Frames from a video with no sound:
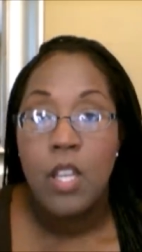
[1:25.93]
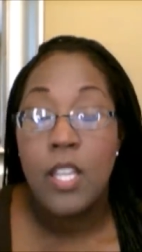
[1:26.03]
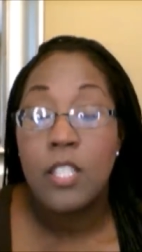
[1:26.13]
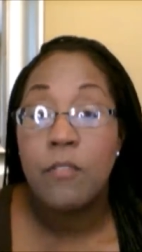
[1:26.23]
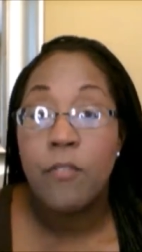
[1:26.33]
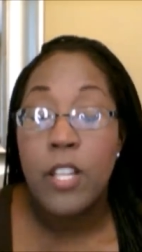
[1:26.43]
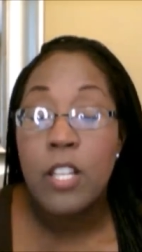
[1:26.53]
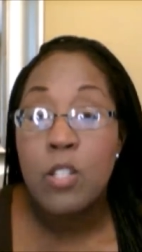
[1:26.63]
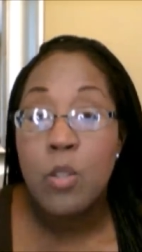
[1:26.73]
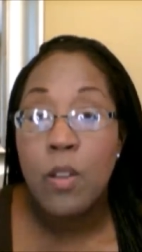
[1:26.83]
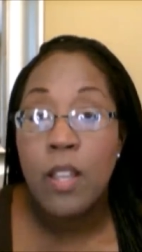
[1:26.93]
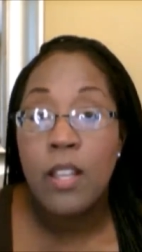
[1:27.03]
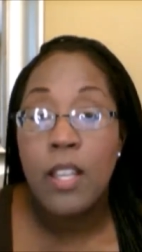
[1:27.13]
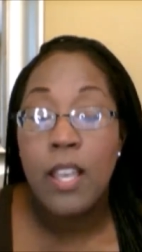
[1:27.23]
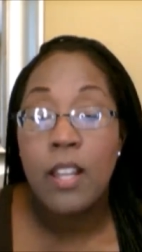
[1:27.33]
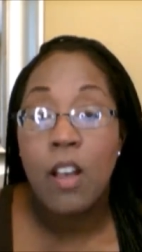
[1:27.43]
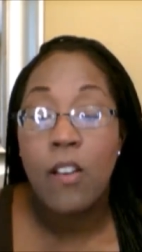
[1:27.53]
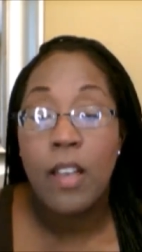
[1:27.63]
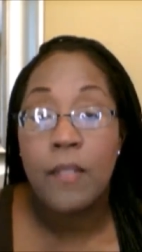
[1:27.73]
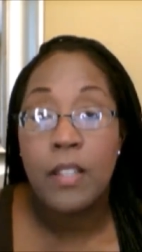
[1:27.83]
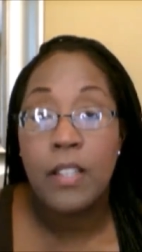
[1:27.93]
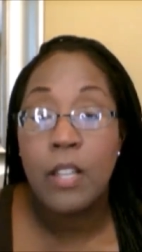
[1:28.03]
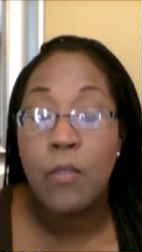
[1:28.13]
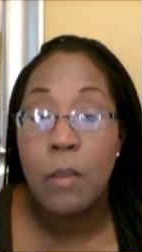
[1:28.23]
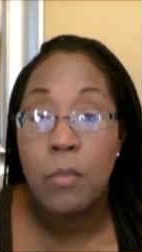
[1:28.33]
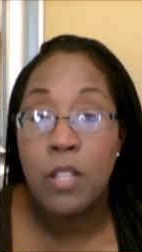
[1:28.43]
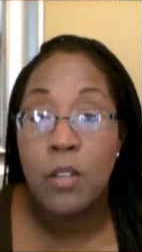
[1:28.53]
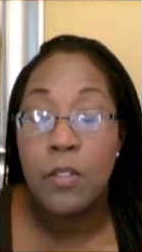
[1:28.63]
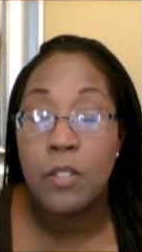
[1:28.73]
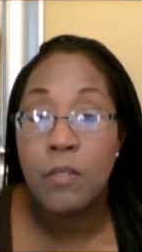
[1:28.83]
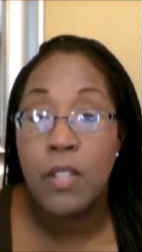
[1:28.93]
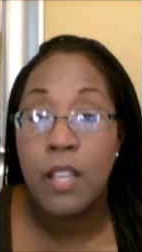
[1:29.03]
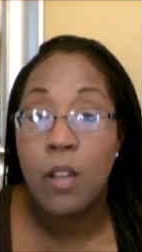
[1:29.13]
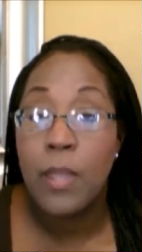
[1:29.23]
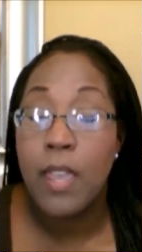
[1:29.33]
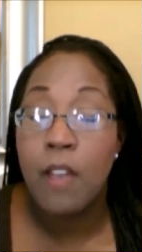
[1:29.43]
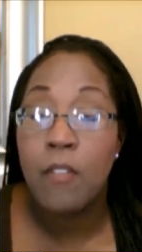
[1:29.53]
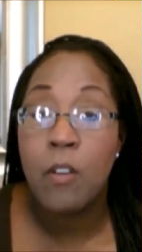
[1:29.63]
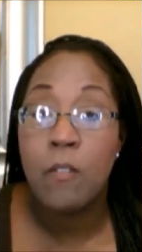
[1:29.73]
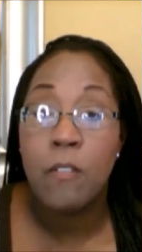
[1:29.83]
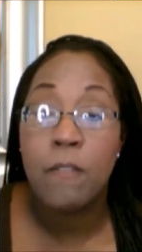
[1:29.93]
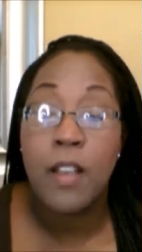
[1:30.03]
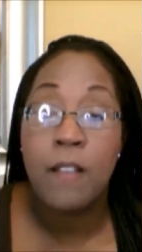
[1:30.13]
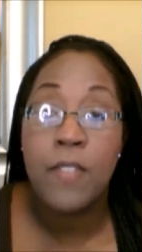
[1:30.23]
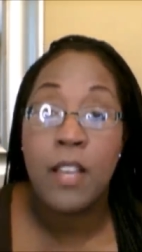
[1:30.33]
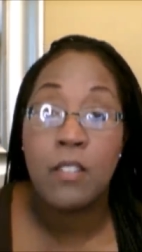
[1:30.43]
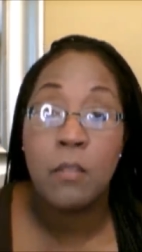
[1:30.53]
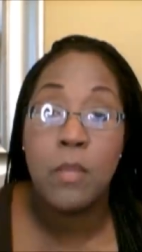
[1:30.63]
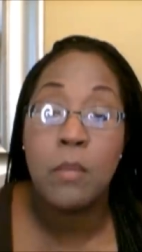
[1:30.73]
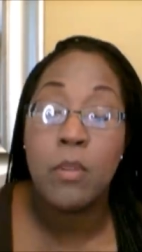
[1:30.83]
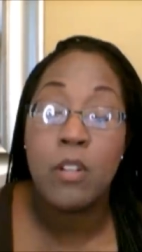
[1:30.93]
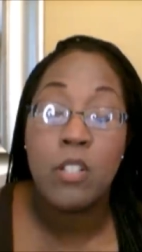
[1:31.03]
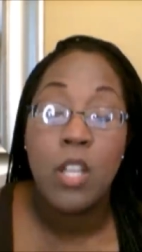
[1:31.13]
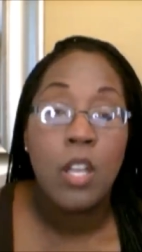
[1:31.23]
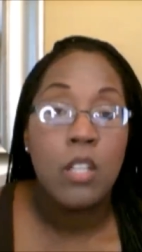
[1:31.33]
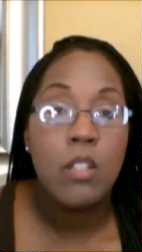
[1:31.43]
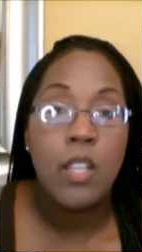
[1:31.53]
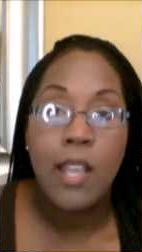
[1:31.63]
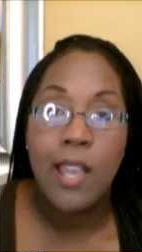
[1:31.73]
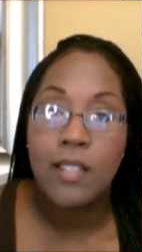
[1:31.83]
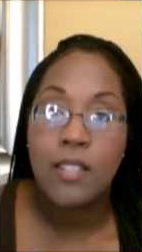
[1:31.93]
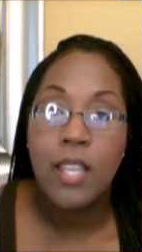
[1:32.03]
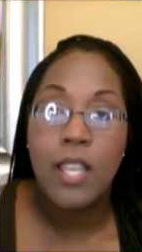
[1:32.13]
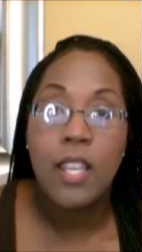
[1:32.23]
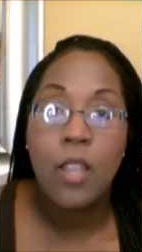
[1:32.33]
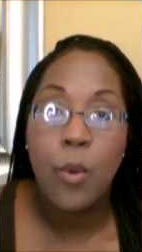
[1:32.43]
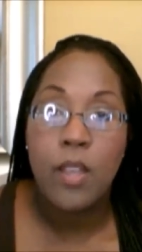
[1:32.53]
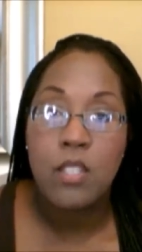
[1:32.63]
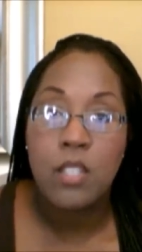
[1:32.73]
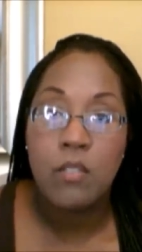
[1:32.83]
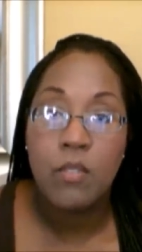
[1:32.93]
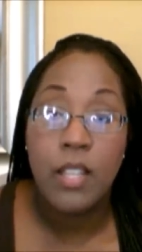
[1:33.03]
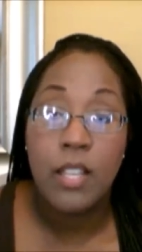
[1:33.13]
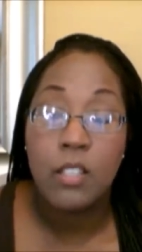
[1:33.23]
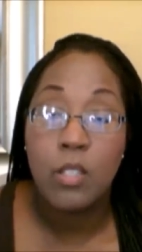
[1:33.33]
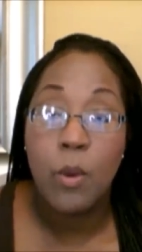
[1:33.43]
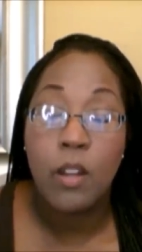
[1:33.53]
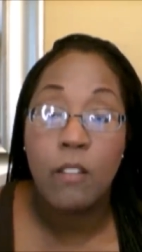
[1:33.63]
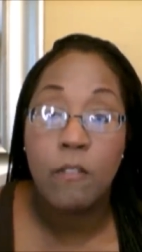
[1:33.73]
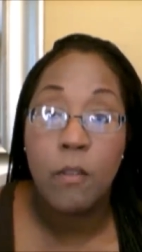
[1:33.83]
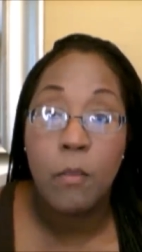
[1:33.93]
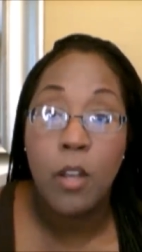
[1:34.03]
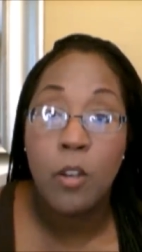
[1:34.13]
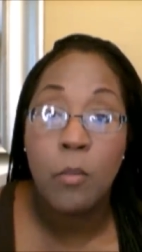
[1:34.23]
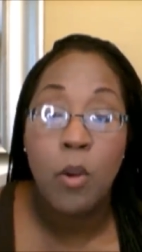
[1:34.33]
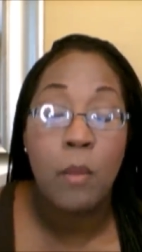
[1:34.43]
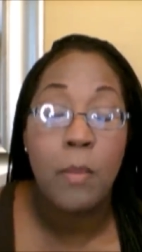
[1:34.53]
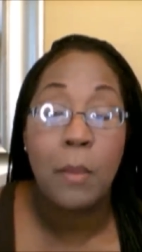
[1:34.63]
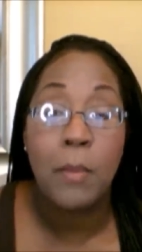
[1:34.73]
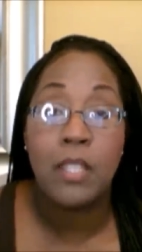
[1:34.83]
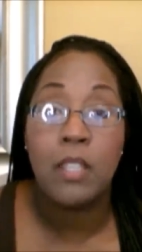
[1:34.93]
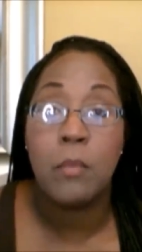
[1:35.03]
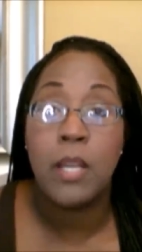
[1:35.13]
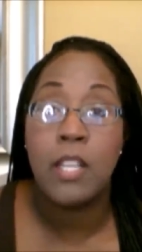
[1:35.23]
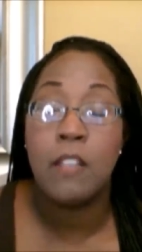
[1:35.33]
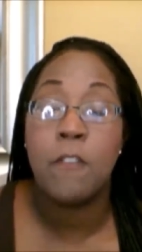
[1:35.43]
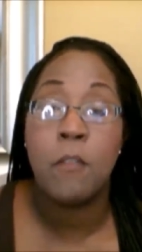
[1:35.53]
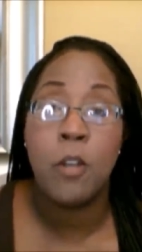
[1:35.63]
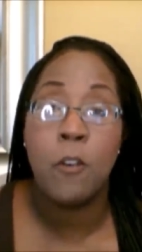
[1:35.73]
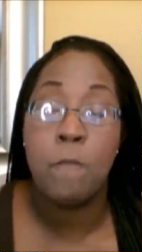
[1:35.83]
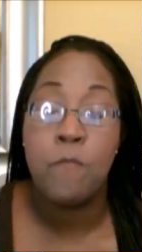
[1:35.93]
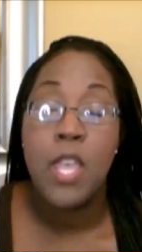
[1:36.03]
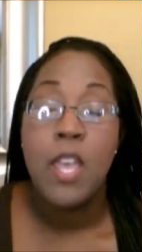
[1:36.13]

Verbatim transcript: It's free to join, and I'll have the link right below this video. We have over 5,000 members. You can ask any question related to working from home or about making money from home,